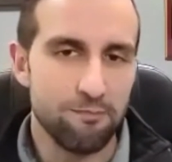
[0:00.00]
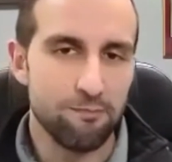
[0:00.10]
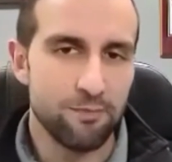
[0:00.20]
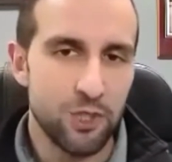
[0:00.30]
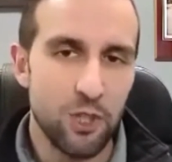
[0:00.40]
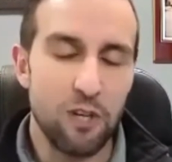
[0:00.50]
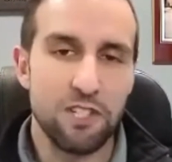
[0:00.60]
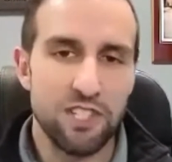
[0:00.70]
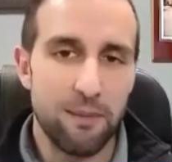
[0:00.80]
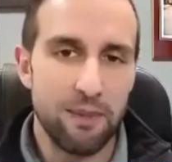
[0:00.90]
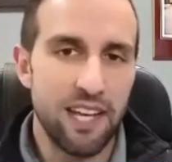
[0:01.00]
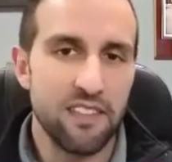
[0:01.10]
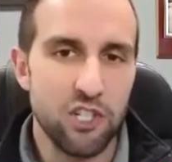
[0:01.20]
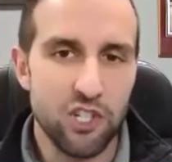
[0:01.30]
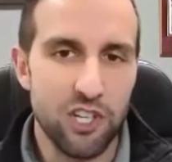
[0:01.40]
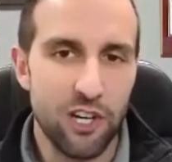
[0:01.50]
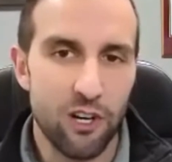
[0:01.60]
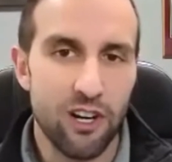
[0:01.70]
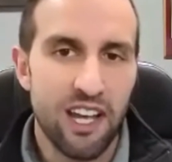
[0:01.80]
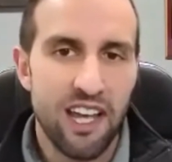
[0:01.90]
service them again this
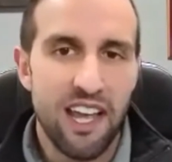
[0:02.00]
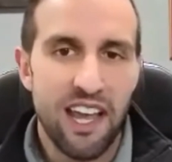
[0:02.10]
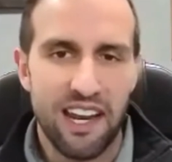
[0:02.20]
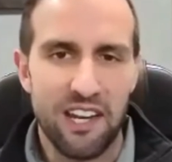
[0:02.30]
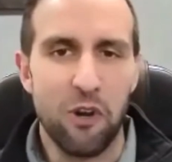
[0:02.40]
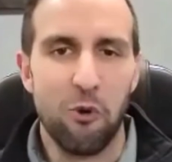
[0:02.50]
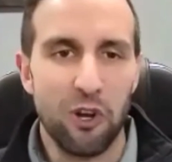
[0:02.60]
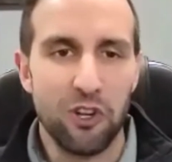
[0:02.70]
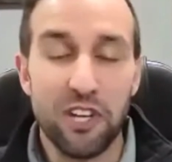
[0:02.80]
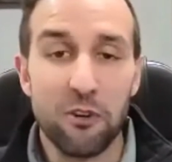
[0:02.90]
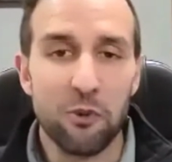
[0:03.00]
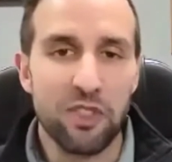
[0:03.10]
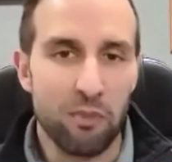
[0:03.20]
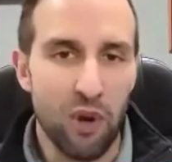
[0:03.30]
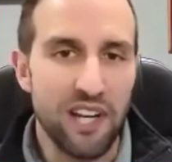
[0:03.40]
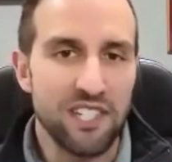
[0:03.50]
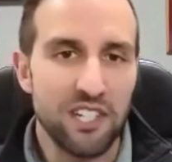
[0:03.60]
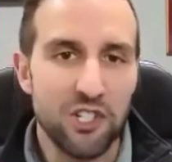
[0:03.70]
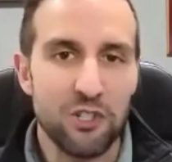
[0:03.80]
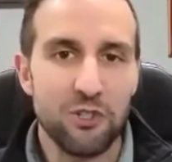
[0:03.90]
year. And I know we're all dealing with the price
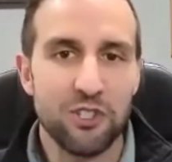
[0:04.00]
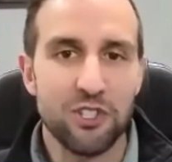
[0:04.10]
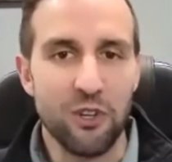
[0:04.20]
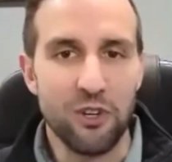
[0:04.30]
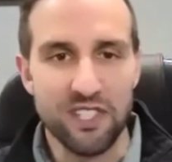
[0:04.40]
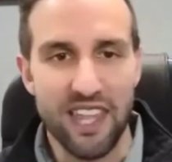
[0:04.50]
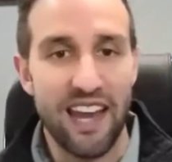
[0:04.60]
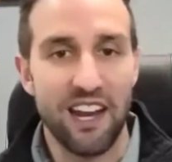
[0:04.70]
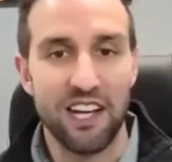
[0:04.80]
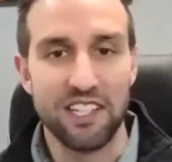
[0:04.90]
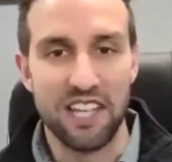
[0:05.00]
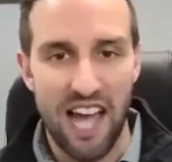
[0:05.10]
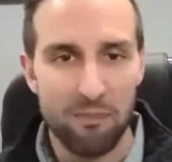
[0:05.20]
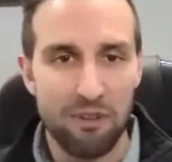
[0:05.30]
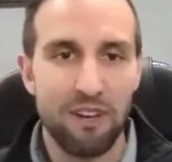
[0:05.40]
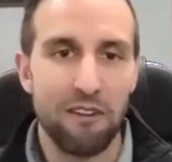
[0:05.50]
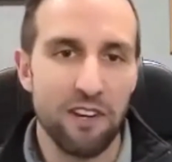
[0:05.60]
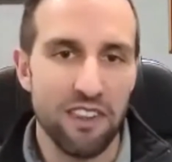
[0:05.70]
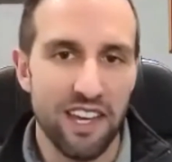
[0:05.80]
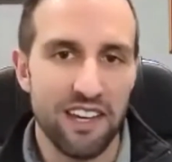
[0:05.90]
issues, so there's that on top of
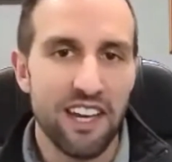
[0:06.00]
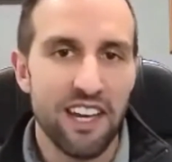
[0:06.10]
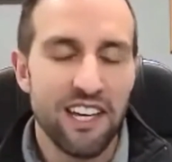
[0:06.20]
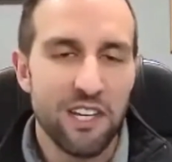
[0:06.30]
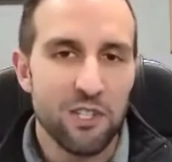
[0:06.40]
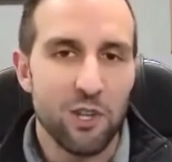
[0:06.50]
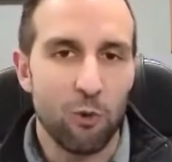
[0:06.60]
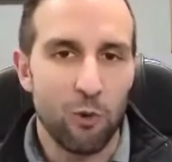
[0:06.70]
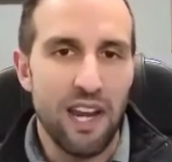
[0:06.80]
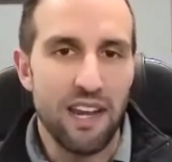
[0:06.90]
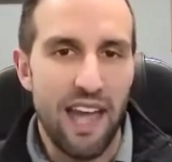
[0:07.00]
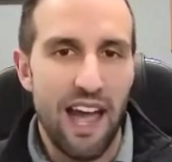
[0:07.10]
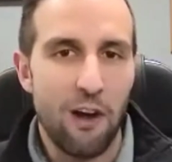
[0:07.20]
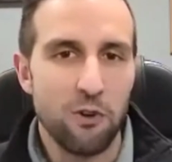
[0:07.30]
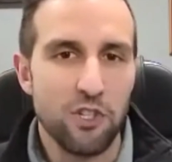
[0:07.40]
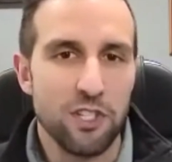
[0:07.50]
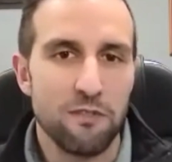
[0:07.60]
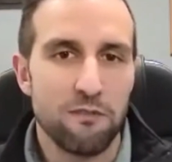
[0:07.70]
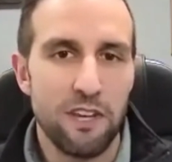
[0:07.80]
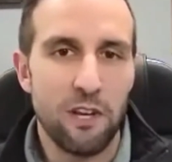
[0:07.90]
everything. So right now,
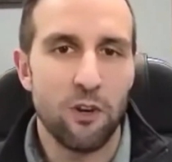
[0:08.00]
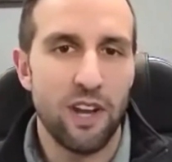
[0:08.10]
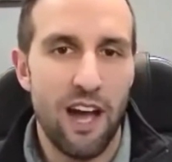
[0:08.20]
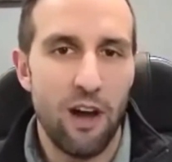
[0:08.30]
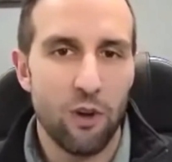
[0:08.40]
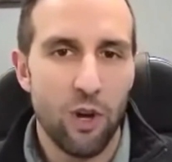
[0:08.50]
just figuring out